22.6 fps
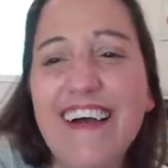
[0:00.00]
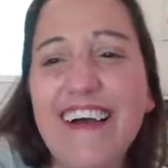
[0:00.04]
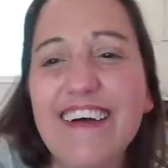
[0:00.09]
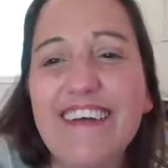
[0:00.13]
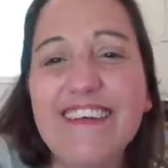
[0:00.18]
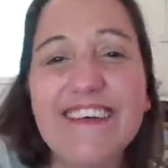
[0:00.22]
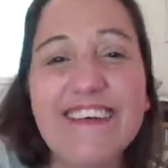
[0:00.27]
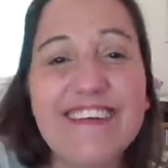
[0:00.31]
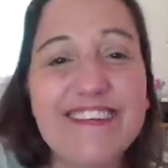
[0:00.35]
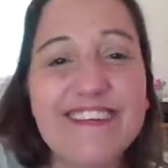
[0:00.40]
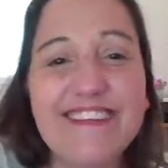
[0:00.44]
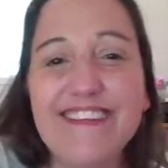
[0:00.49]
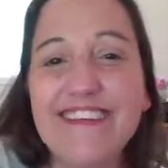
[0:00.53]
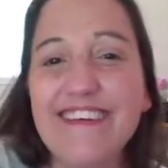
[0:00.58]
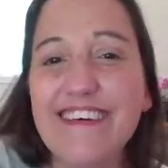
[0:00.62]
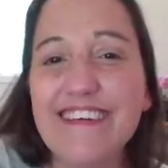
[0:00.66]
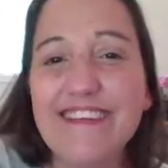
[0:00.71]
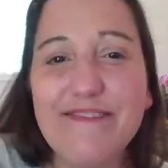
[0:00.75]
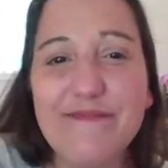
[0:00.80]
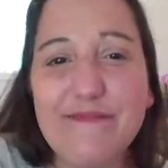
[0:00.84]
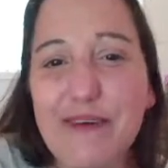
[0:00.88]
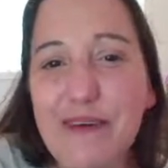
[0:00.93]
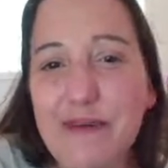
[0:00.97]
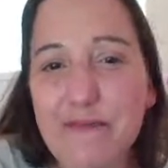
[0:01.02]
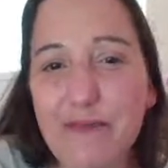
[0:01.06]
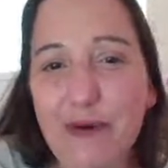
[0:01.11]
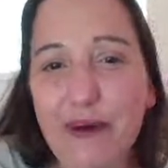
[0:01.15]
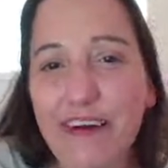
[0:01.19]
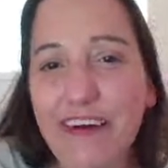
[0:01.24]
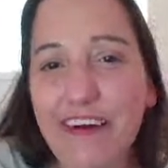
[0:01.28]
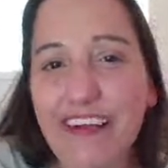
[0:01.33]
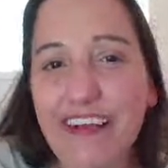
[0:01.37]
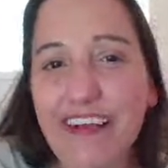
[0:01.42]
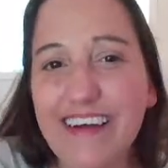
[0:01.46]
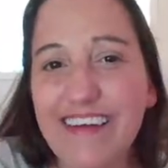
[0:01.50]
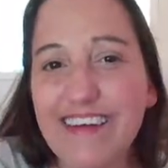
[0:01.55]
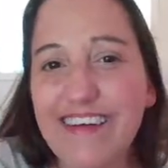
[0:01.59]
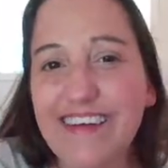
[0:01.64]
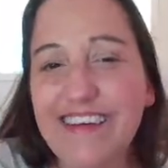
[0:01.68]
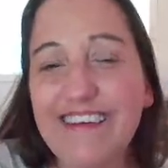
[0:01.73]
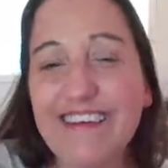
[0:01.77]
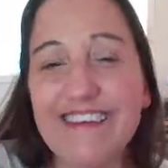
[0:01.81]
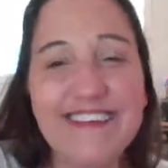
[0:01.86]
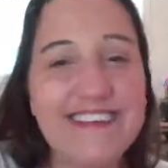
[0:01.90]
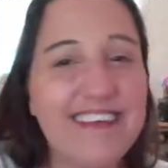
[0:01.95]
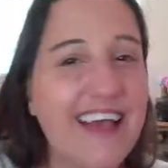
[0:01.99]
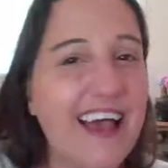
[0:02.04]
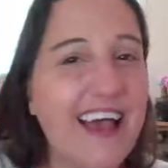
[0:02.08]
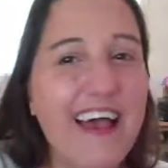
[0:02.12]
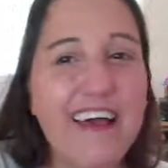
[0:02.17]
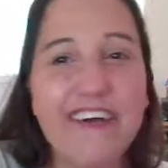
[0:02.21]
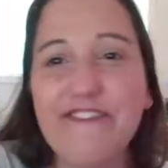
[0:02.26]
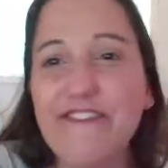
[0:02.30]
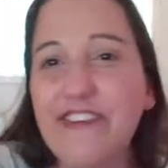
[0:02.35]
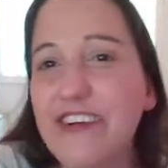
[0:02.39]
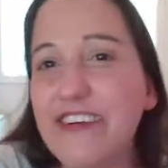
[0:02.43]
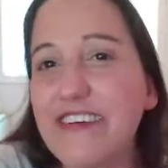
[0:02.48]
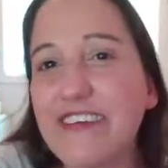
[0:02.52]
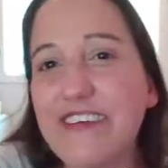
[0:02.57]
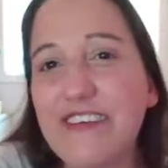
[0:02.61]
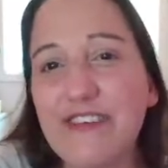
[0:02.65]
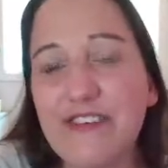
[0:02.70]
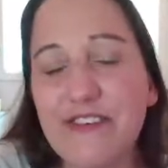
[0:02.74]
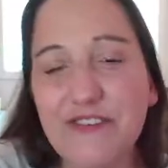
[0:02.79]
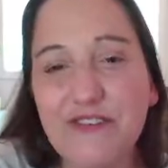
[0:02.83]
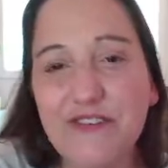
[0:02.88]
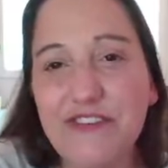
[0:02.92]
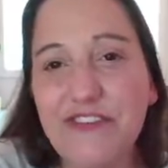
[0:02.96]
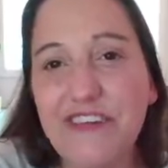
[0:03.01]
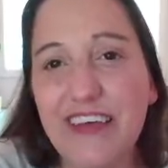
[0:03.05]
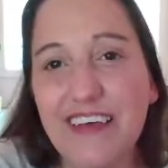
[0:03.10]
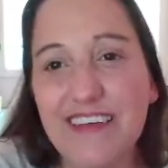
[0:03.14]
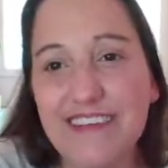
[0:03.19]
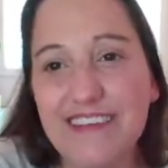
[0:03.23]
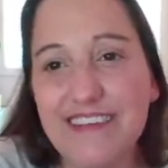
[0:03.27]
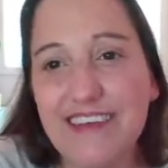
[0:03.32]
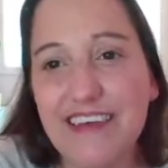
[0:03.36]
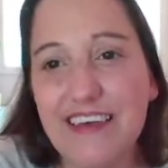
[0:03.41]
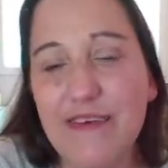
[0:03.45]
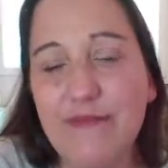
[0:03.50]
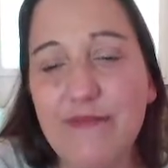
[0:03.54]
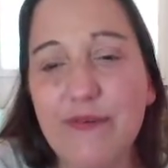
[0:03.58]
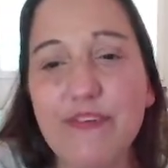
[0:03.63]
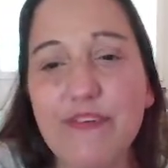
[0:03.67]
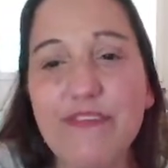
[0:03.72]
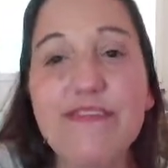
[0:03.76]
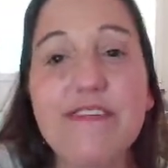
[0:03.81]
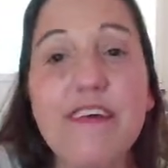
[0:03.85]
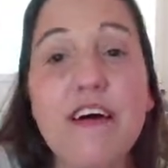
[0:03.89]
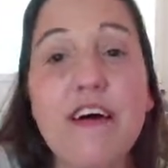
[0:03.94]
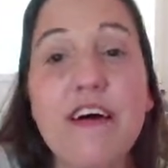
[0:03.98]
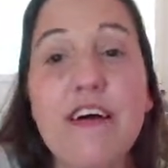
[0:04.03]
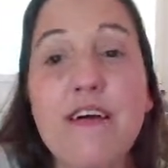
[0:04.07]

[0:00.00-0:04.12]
Like, none of my park ideas ever include chess tables.